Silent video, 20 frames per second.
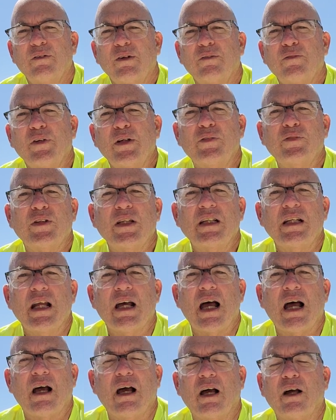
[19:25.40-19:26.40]
50,
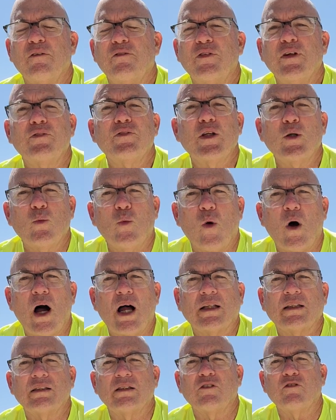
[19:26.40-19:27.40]
uh, 50
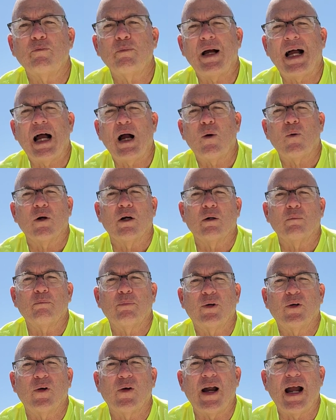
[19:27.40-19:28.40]
watts of power
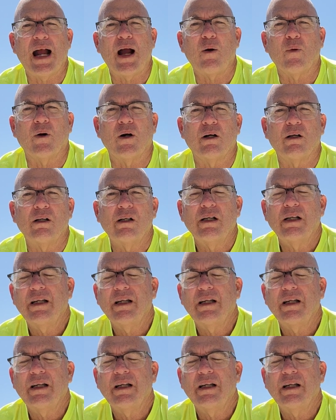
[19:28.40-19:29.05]
per hour